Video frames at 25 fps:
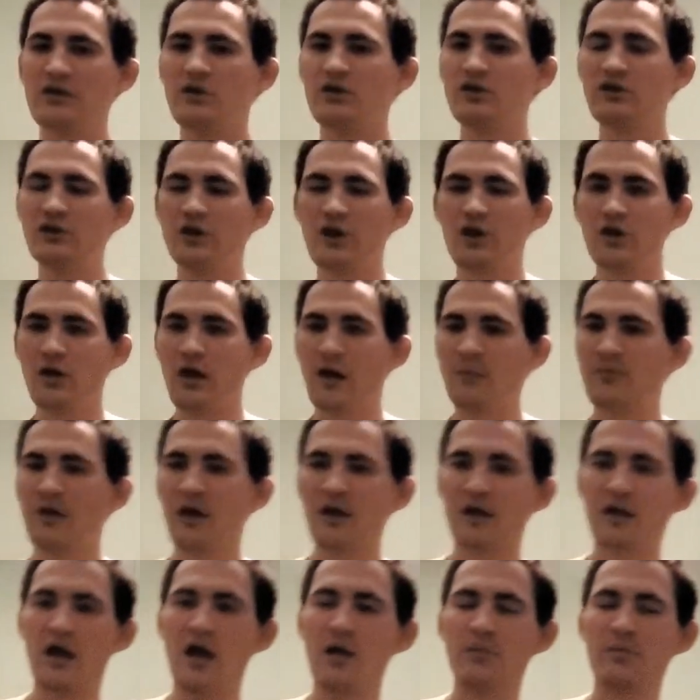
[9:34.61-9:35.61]
You know, I'm
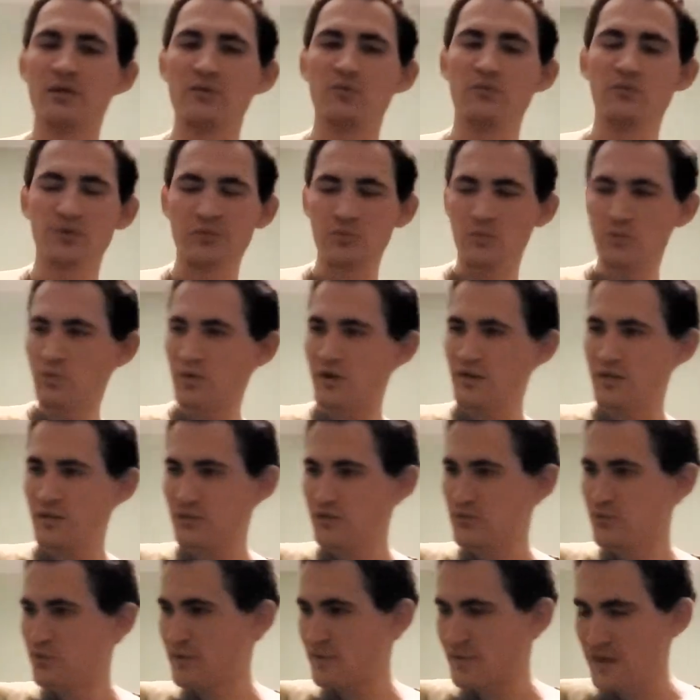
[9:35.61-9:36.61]
like I'm, um, when when
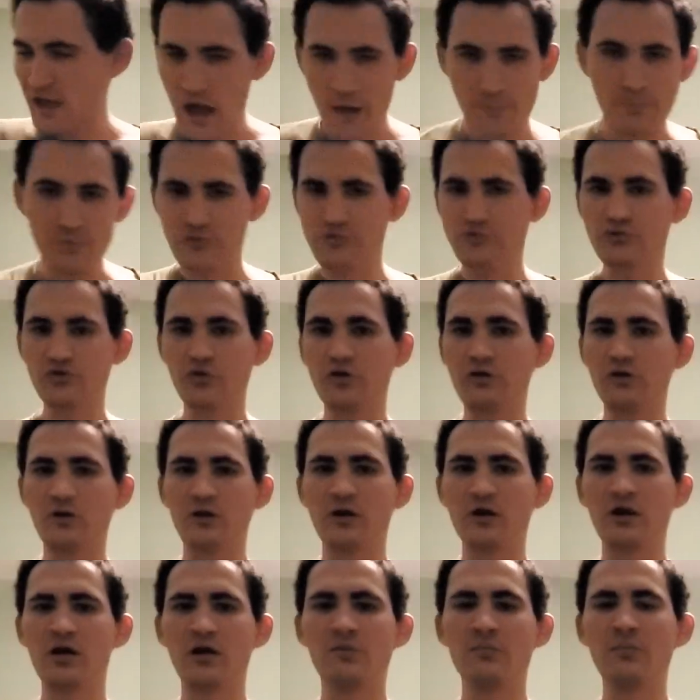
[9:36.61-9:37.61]
when the Apple Store
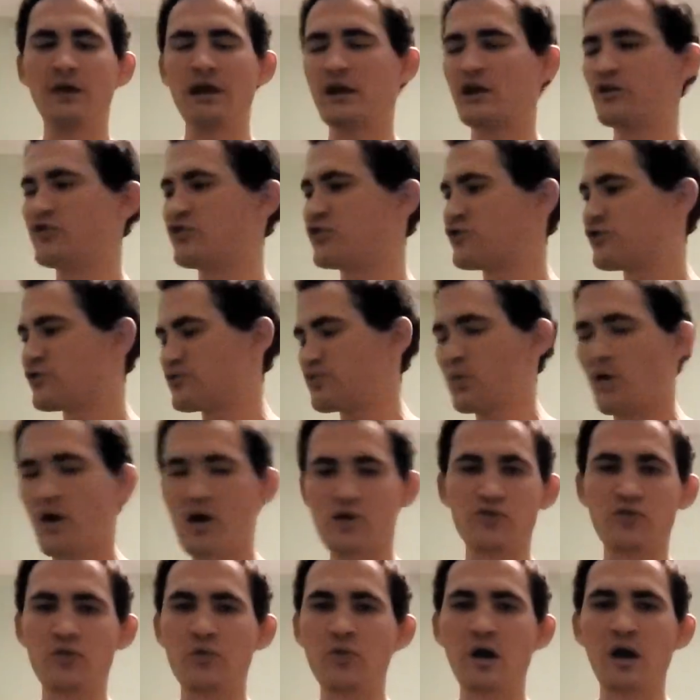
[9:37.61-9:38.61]
uh, manager just
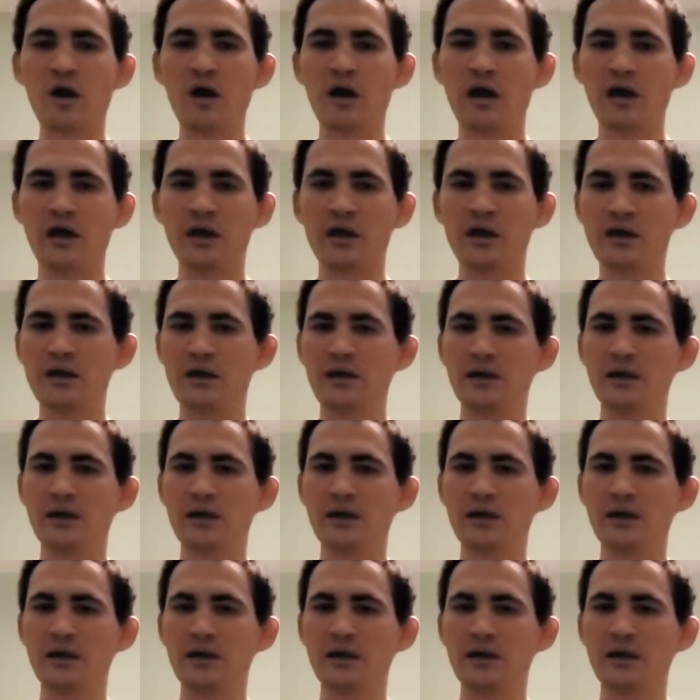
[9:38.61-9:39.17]
walked away